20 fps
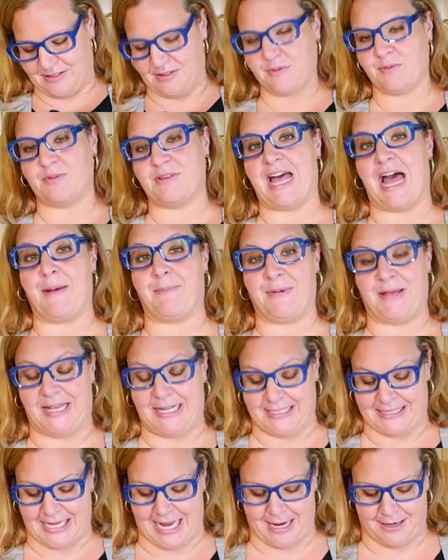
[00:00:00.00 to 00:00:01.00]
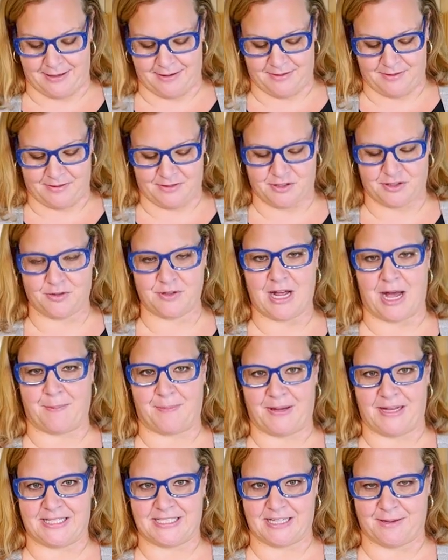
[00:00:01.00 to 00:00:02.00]
That being said, do not
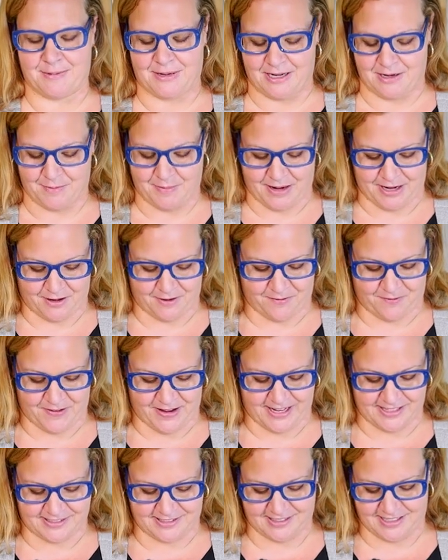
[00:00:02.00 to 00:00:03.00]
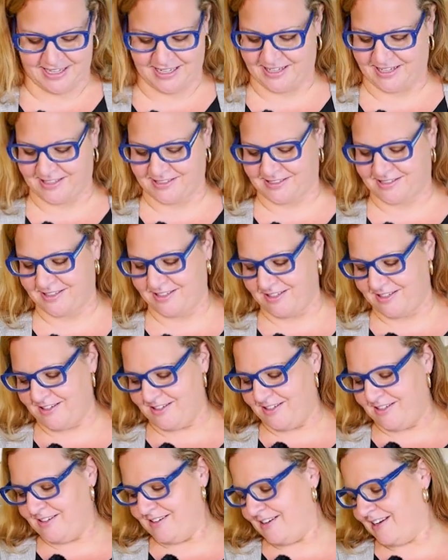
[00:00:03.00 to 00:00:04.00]
be intimidated by your figs. It is
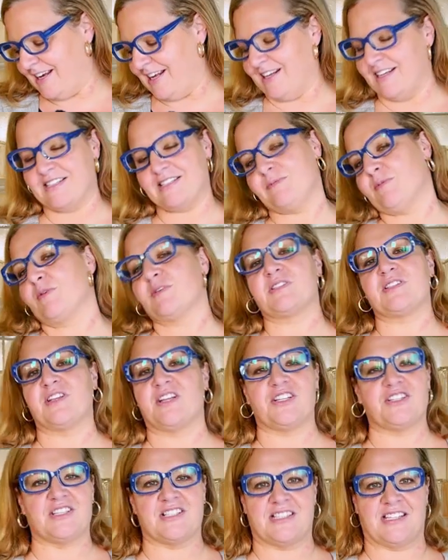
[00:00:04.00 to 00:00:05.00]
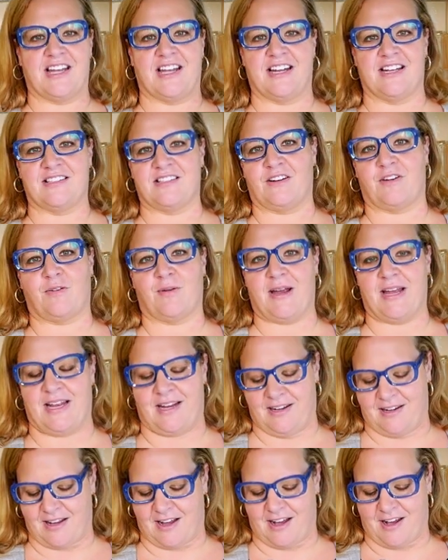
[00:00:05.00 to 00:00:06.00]
the most delicious thing. It's a great